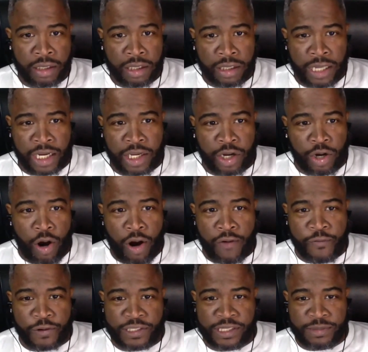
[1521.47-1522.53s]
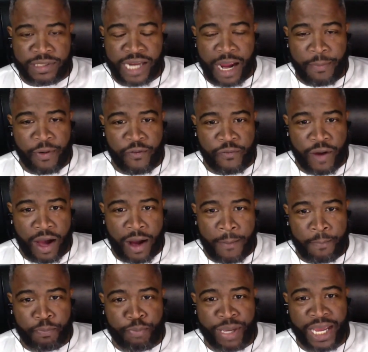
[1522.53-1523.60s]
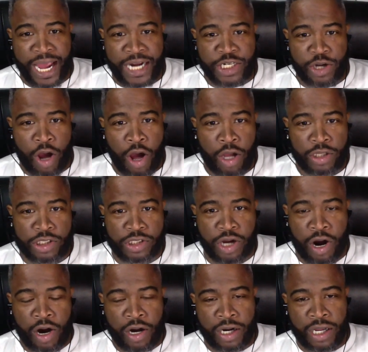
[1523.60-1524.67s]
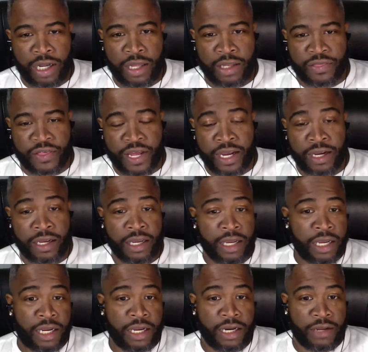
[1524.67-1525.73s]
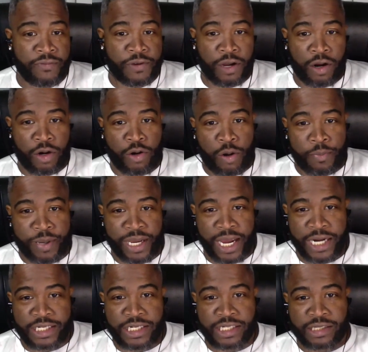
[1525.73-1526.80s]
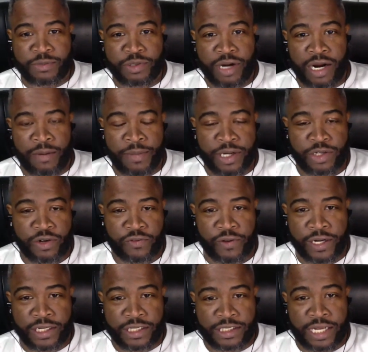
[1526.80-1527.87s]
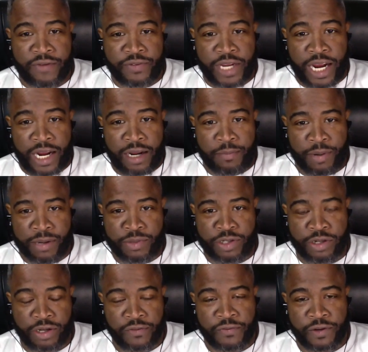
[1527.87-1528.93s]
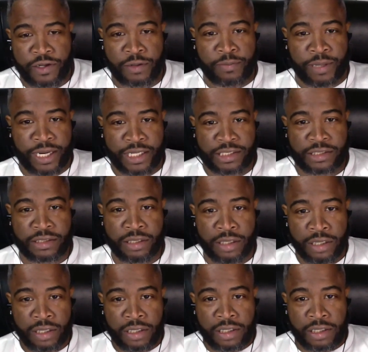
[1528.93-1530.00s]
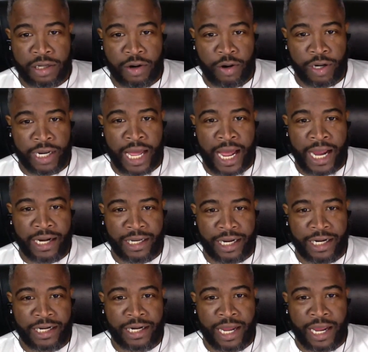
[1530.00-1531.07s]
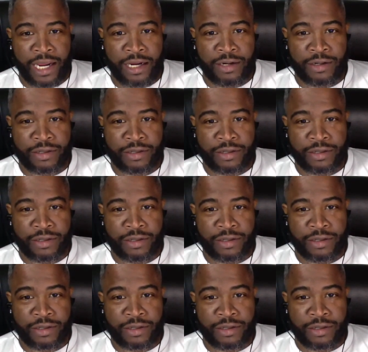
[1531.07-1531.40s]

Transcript: Like you're going for some type of PH All-Star thing. And if y'all don't know what PH is, I'm trying to make sure Frank doesn't have to edit, but I'm sure you can fill in the blanks. You go online late at night,